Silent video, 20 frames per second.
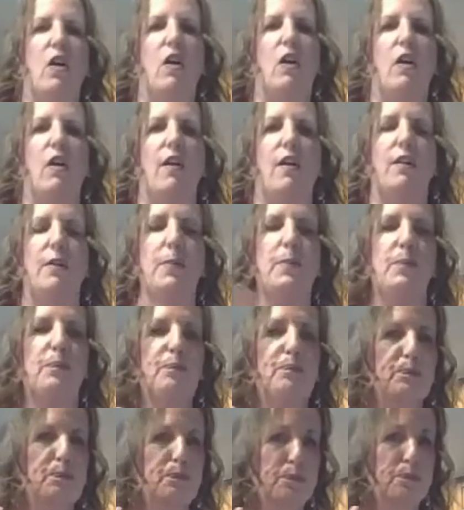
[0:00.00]
are
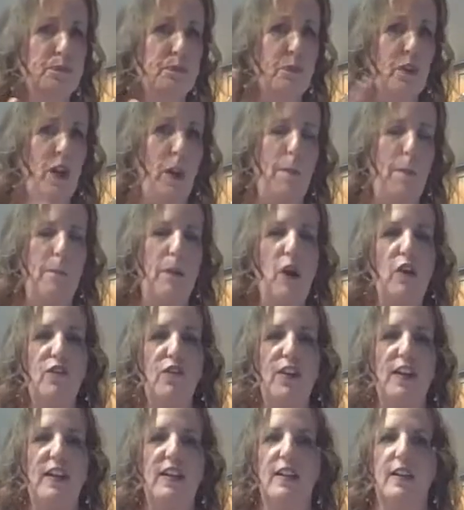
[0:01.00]
a
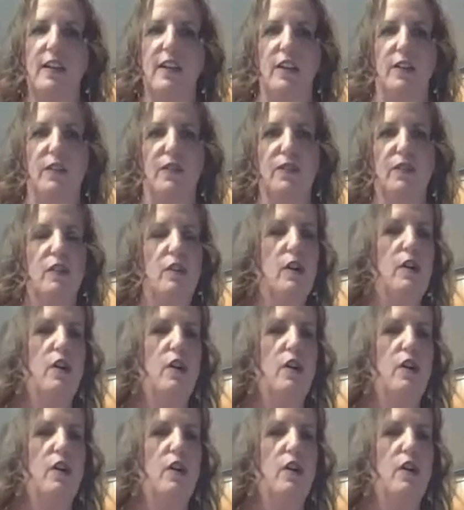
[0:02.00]
perfect gift